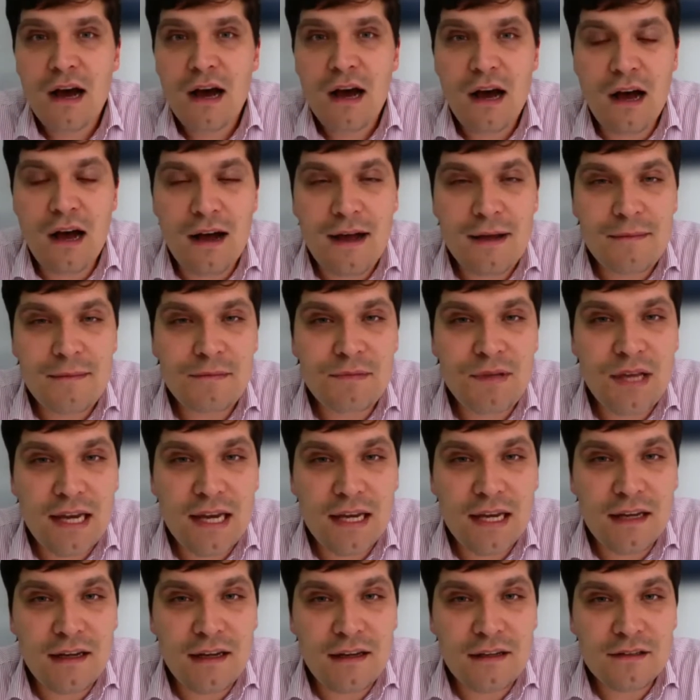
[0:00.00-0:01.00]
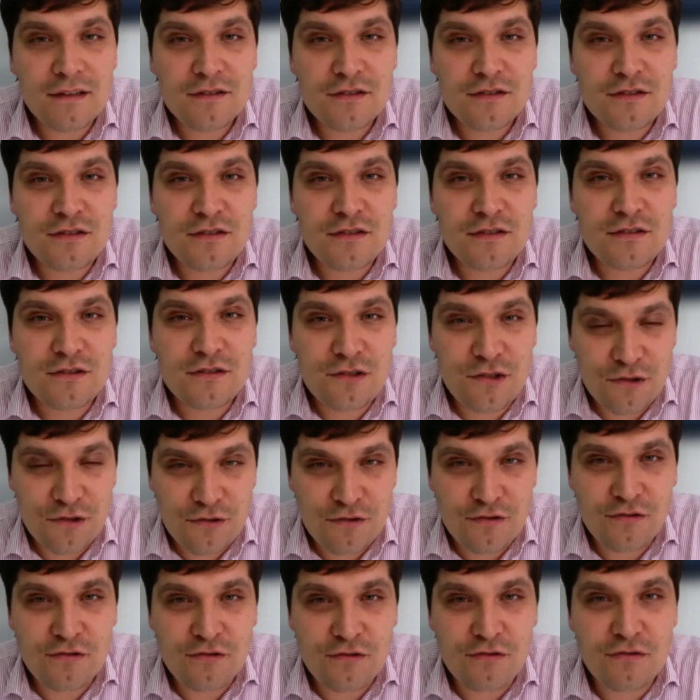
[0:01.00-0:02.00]
I'm there
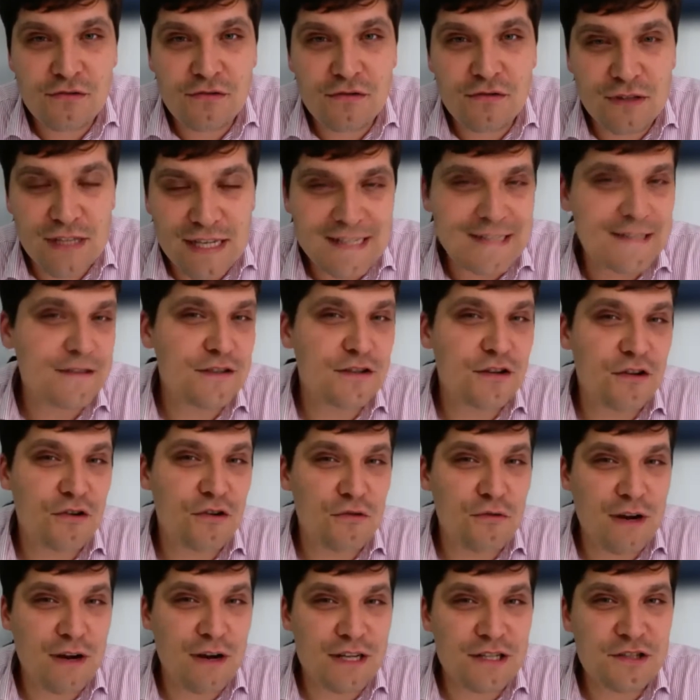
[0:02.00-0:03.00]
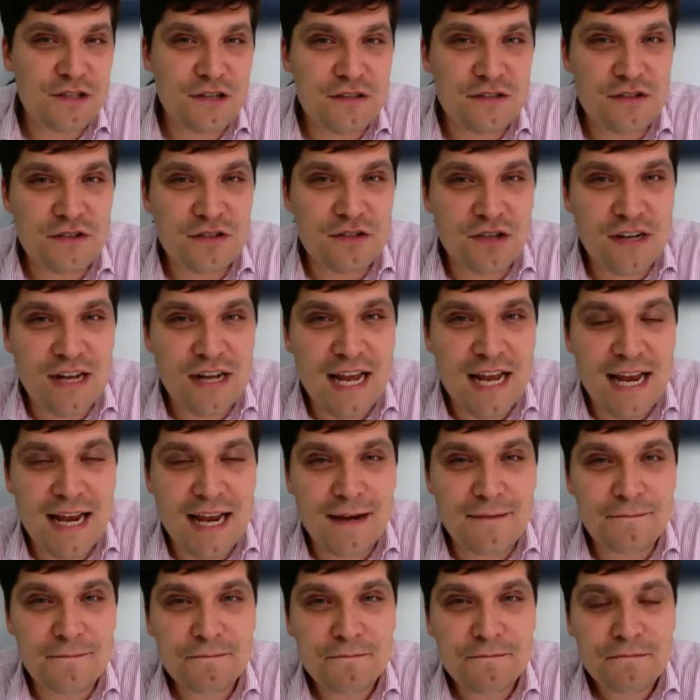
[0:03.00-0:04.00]
to listen to your questions
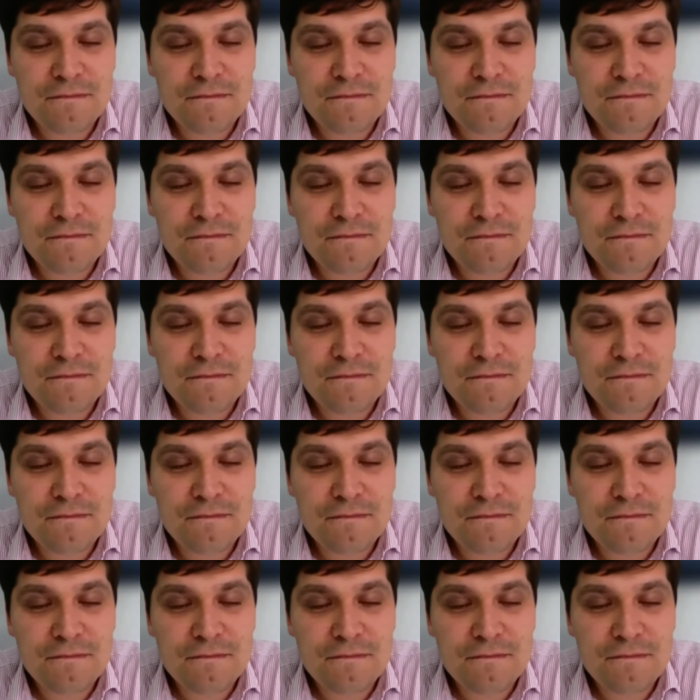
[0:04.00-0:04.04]
today.